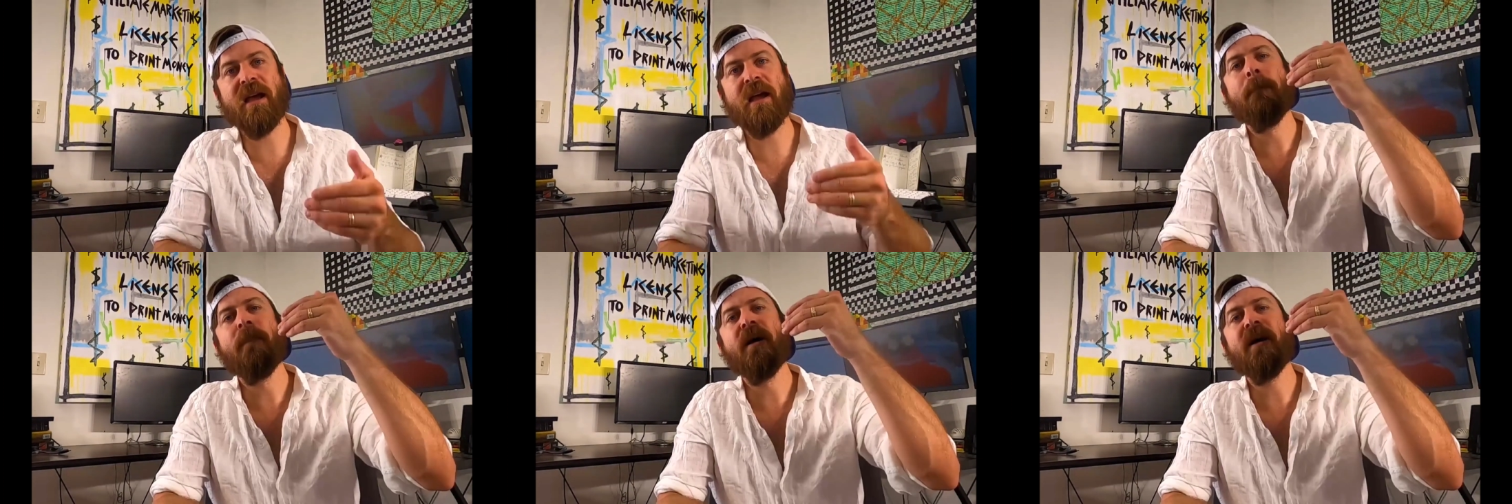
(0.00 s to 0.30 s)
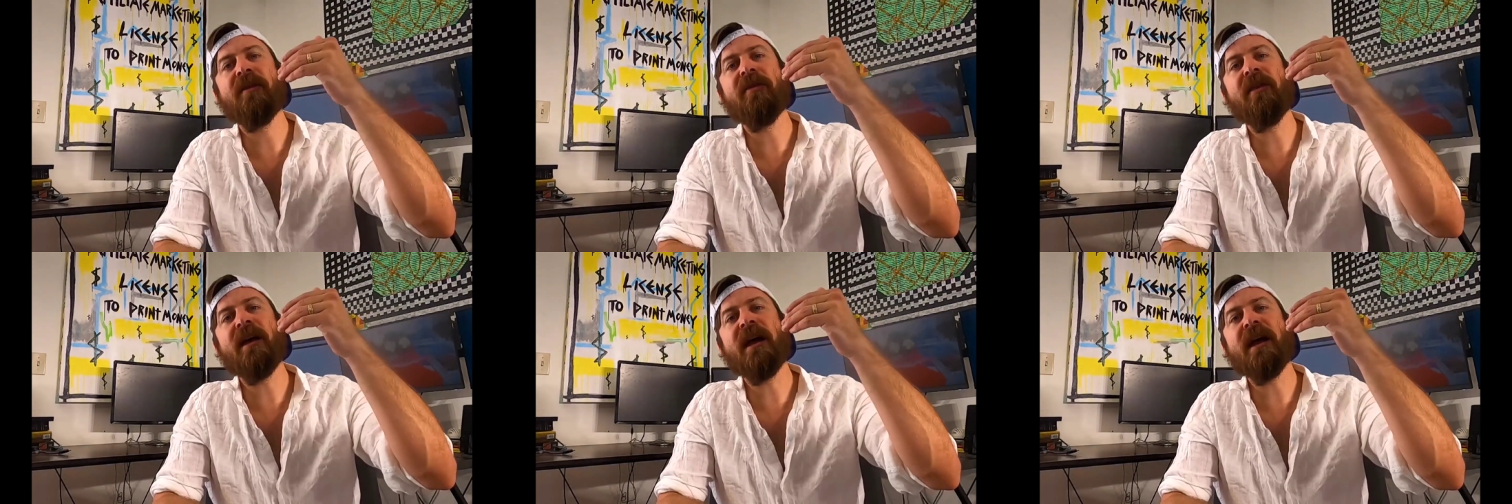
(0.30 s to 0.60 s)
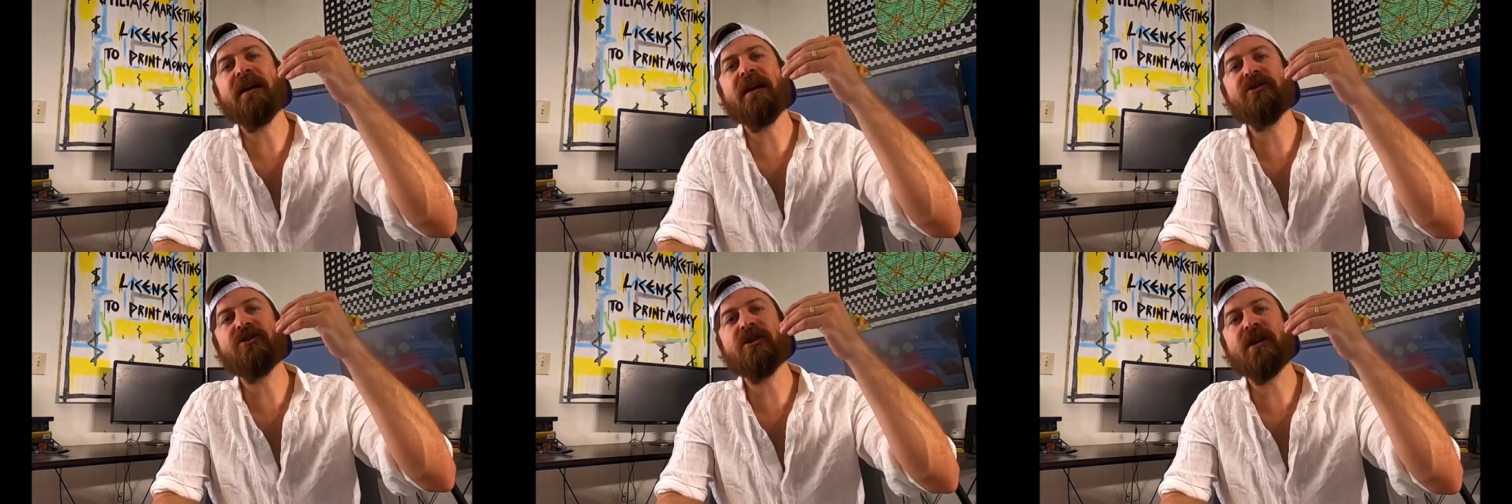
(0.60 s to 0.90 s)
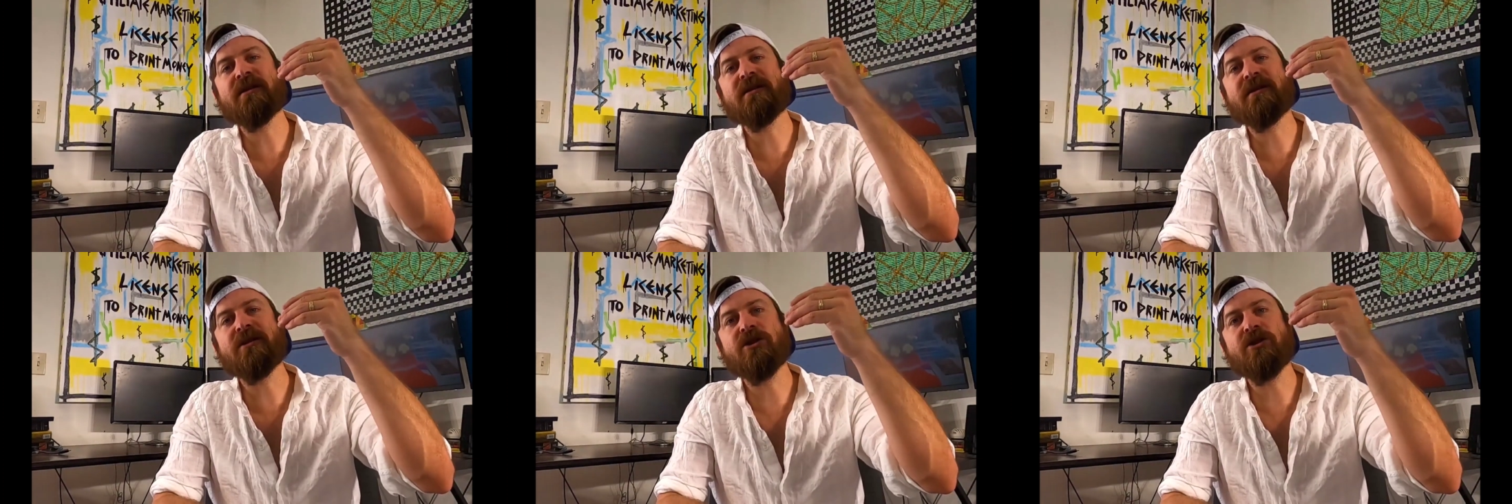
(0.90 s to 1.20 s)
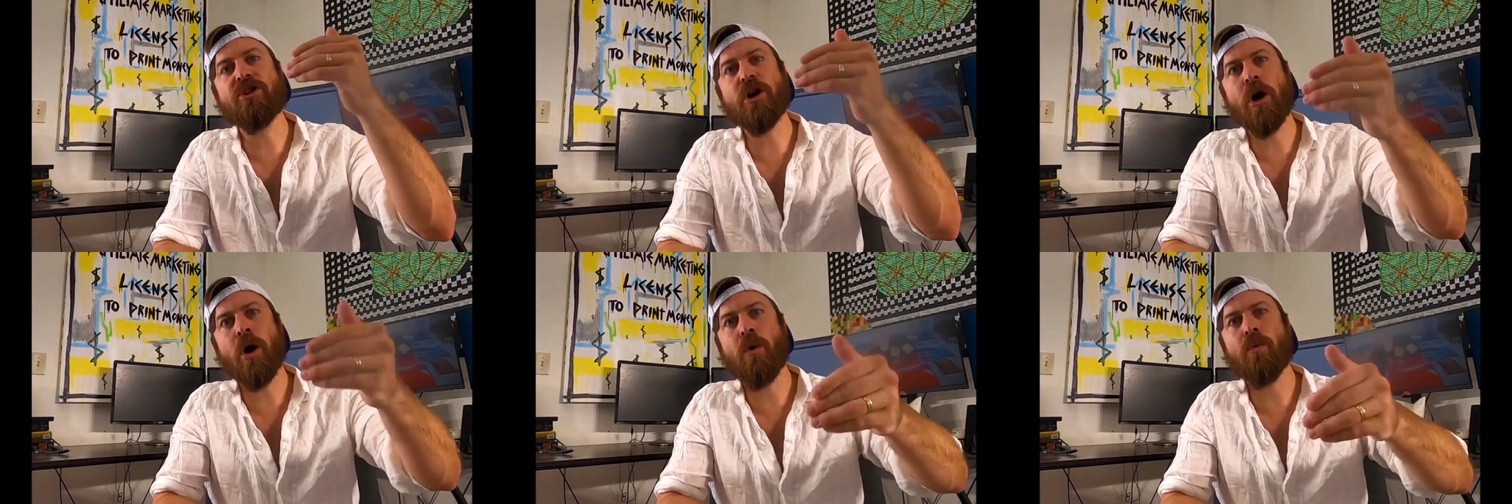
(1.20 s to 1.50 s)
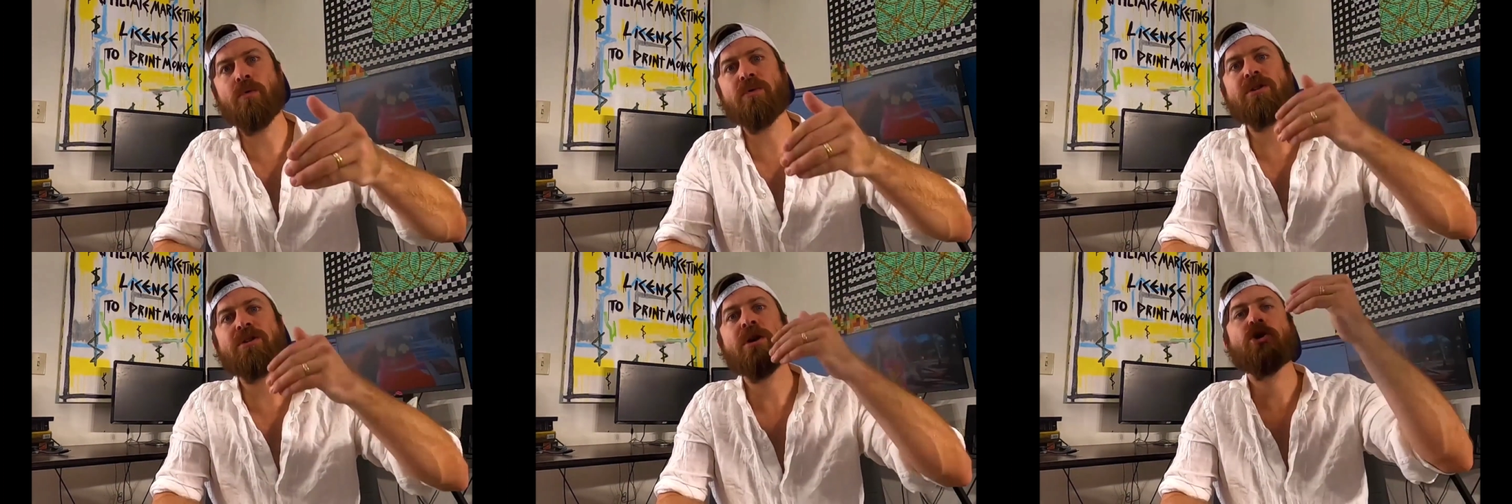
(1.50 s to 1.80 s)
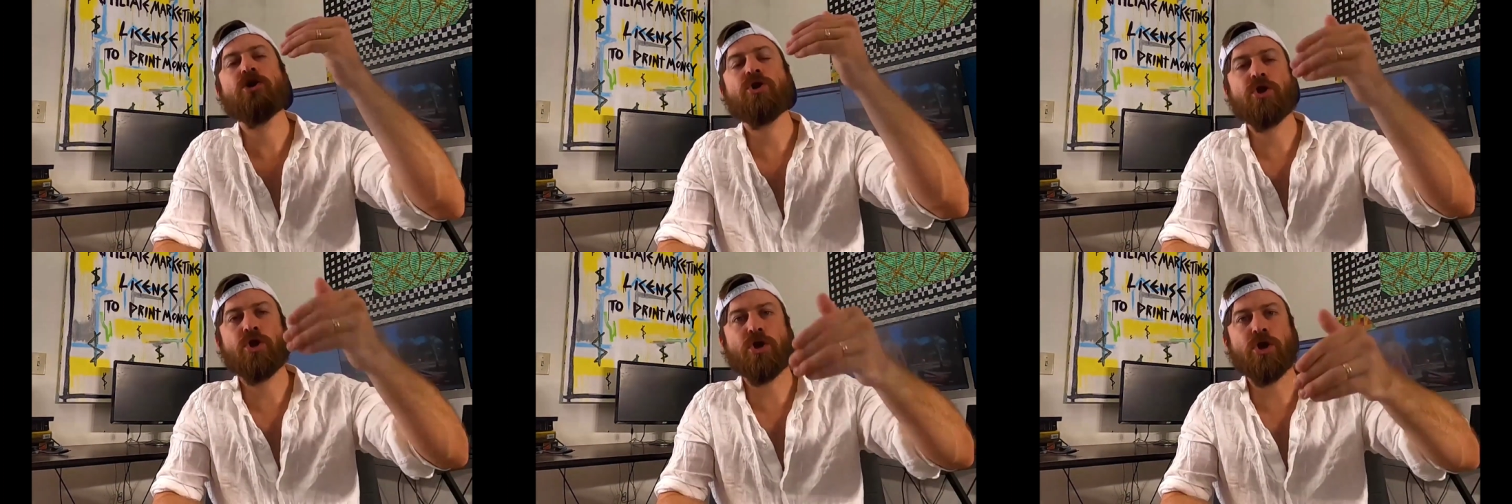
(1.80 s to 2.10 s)
but they just don't
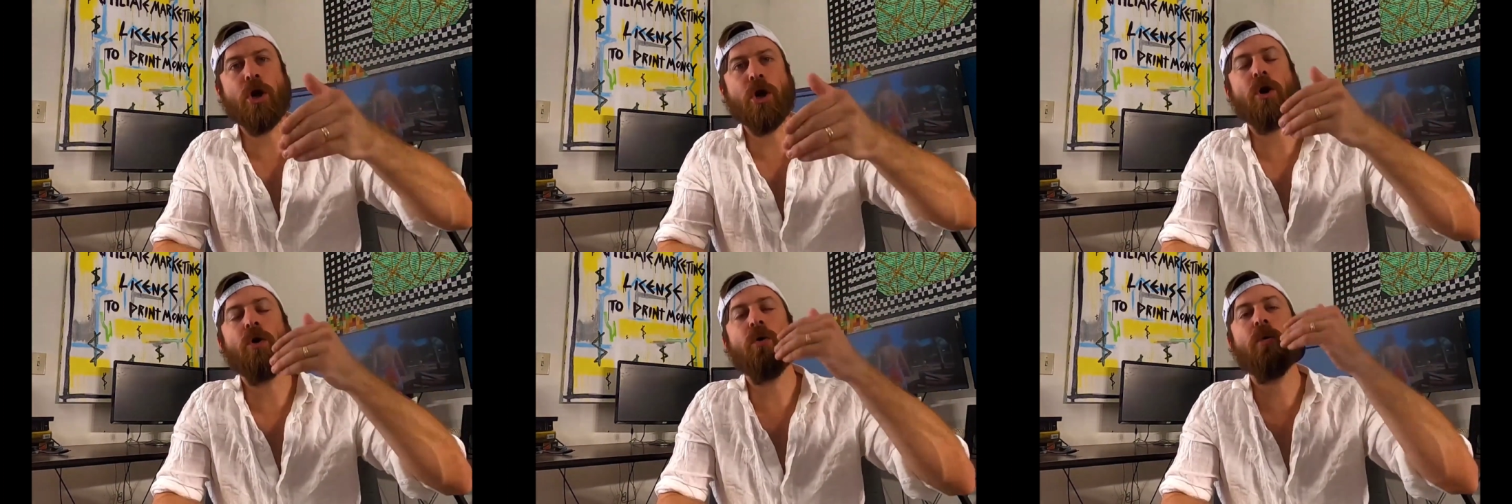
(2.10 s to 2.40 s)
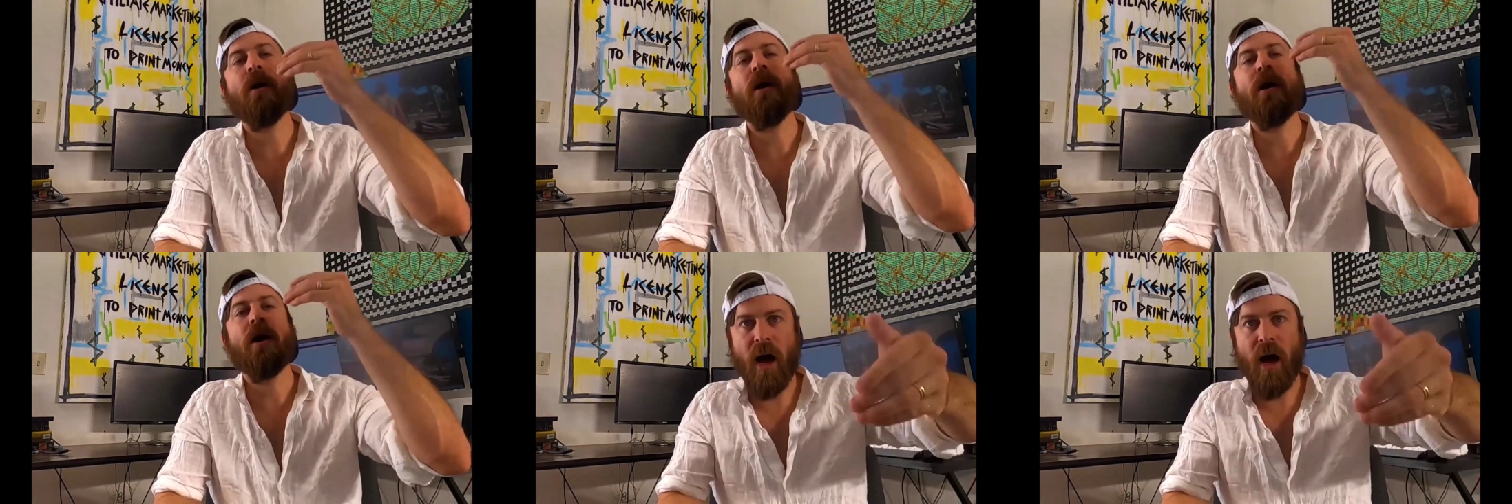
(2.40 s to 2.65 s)
show